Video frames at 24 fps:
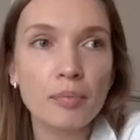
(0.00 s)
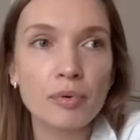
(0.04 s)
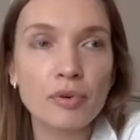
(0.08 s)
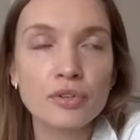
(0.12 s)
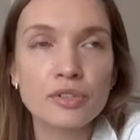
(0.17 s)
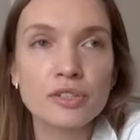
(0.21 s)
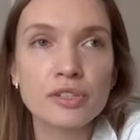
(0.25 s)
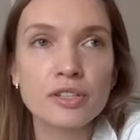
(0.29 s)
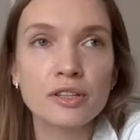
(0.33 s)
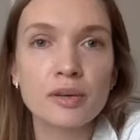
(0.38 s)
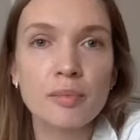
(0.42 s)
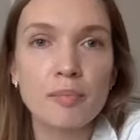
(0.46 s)

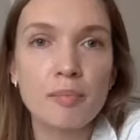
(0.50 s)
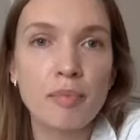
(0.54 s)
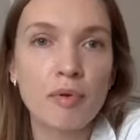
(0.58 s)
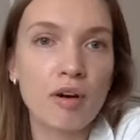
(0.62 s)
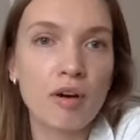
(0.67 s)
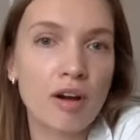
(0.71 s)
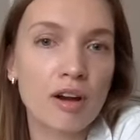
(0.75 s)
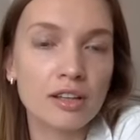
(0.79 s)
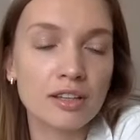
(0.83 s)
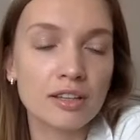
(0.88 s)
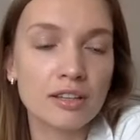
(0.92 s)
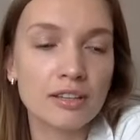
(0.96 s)
personally
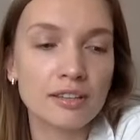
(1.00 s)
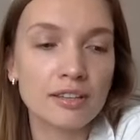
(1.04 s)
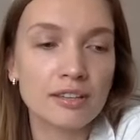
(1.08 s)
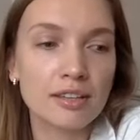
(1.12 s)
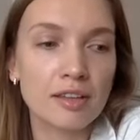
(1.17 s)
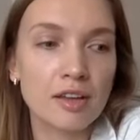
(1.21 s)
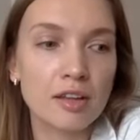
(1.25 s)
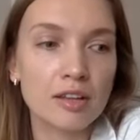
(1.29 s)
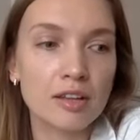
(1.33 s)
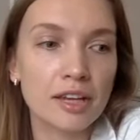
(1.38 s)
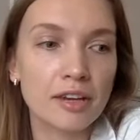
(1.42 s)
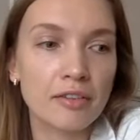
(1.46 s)
bought
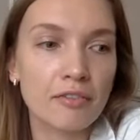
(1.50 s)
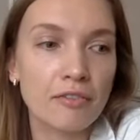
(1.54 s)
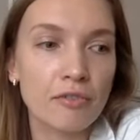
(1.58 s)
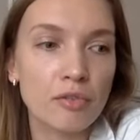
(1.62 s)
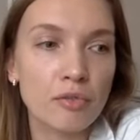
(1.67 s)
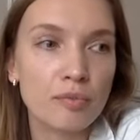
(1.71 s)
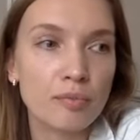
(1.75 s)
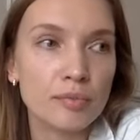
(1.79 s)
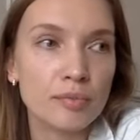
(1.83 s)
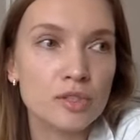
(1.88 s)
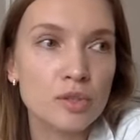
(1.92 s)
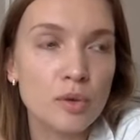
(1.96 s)

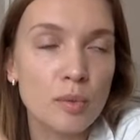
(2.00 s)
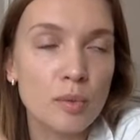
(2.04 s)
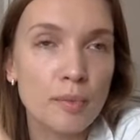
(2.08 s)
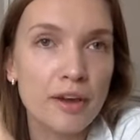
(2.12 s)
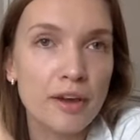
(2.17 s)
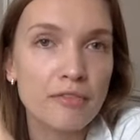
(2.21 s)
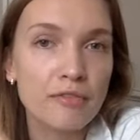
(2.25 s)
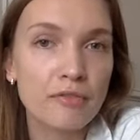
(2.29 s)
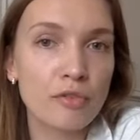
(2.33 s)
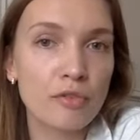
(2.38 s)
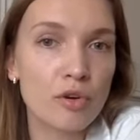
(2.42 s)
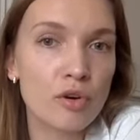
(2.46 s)
so
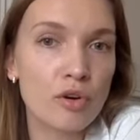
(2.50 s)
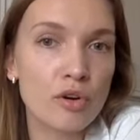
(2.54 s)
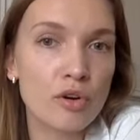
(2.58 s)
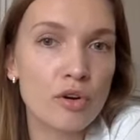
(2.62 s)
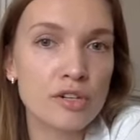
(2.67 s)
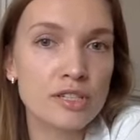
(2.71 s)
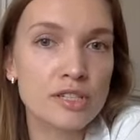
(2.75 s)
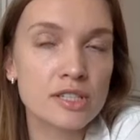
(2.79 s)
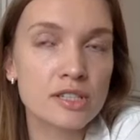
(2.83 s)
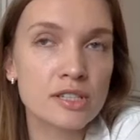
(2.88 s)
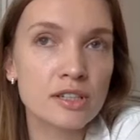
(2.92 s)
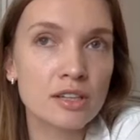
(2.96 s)
my
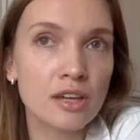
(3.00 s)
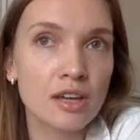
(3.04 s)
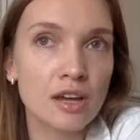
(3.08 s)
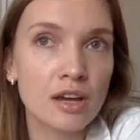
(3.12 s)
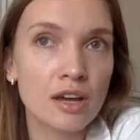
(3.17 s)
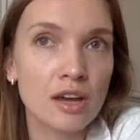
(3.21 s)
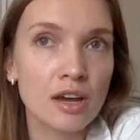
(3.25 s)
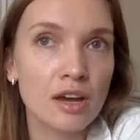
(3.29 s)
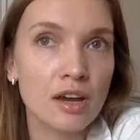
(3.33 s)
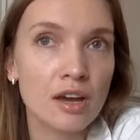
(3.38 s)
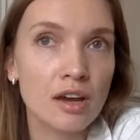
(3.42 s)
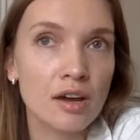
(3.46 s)
first
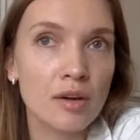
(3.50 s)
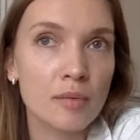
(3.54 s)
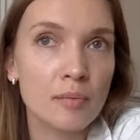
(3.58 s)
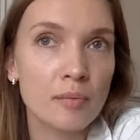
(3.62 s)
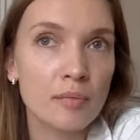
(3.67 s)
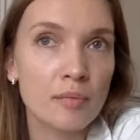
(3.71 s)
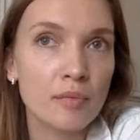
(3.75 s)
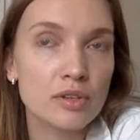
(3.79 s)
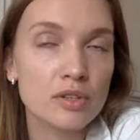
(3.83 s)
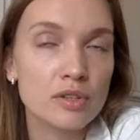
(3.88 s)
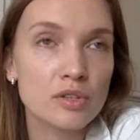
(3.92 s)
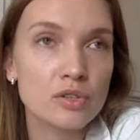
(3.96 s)

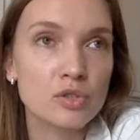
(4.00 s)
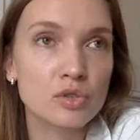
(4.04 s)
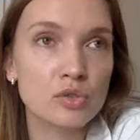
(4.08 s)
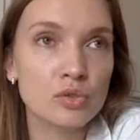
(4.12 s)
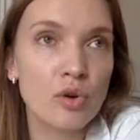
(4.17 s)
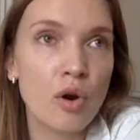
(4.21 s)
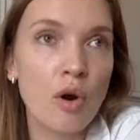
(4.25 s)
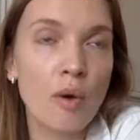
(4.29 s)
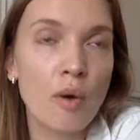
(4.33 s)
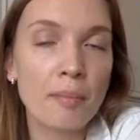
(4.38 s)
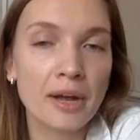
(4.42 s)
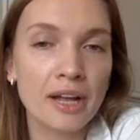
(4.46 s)

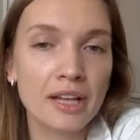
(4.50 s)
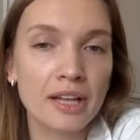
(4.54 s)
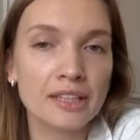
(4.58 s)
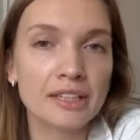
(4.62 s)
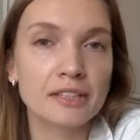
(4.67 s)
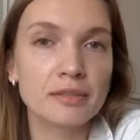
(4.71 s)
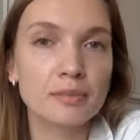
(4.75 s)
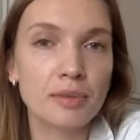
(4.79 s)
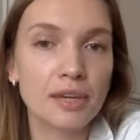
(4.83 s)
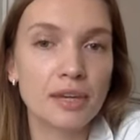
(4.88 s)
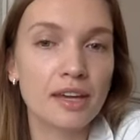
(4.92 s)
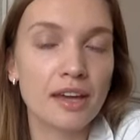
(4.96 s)
strobe
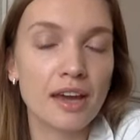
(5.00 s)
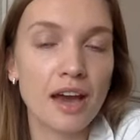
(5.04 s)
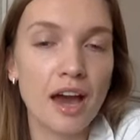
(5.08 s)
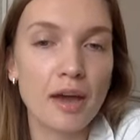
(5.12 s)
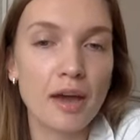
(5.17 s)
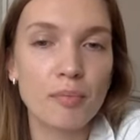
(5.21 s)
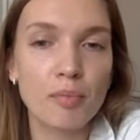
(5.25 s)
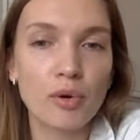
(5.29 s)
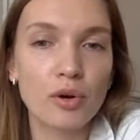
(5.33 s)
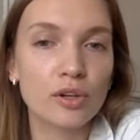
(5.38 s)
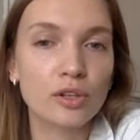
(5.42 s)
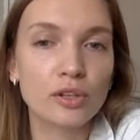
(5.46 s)
L&B,
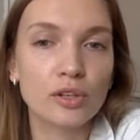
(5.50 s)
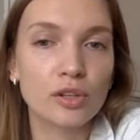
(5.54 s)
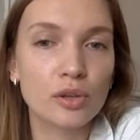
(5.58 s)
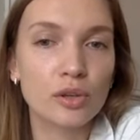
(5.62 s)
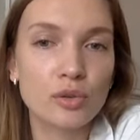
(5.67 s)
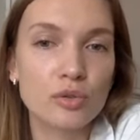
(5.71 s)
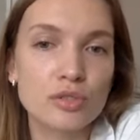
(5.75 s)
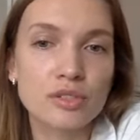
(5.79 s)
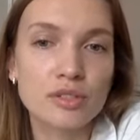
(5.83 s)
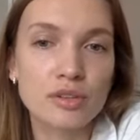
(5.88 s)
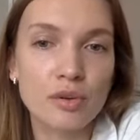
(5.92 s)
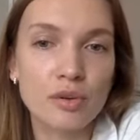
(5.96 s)
I bought it
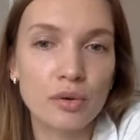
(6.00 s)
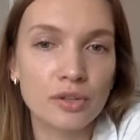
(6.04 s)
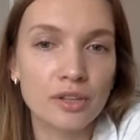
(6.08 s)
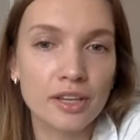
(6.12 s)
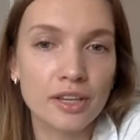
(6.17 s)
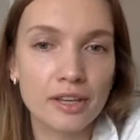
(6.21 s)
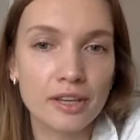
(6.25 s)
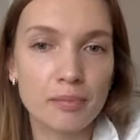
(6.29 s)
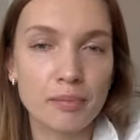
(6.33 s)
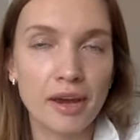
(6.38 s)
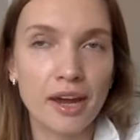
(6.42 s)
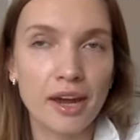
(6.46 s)
used on eBay.